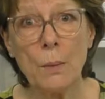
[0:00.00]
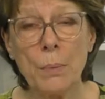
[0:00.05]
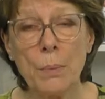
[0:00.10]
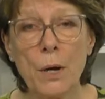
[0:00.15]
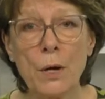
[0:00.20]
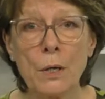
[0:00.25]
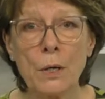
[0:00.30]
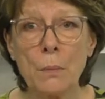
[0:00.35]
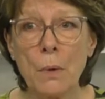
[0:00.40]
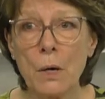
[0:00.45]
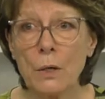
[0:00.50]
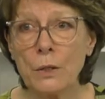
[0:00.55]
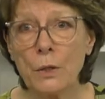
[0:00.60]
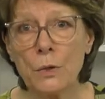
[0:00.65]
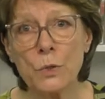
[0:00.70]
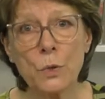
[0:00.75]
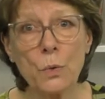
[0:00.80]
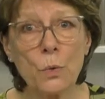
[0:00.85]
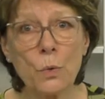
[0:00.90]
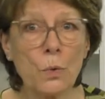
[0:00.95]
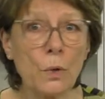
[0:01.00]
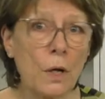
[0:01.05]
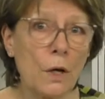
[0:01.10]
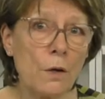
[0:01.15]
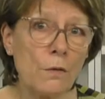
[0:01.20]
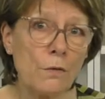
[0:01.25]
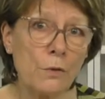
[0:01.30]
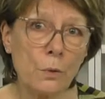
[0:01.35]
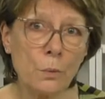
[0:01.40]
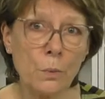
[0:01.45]
Pergamano is all
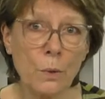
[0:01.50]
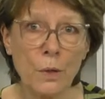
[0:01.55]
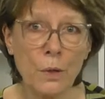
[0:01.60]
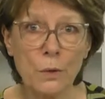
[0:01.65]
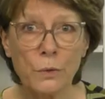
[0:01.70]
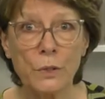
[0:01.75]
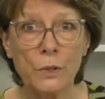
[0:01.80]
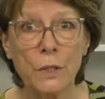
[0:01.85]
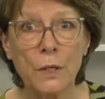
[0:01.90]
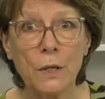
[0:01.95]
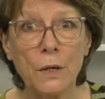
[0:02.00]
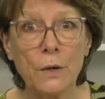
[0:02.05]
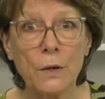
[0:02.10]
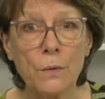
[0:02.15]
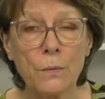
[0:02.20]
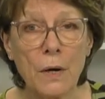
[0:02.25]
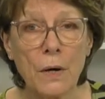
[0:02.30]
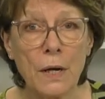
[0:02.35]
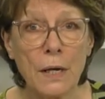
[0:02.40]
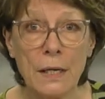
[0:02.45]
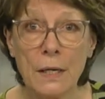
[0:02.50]
over the world, right?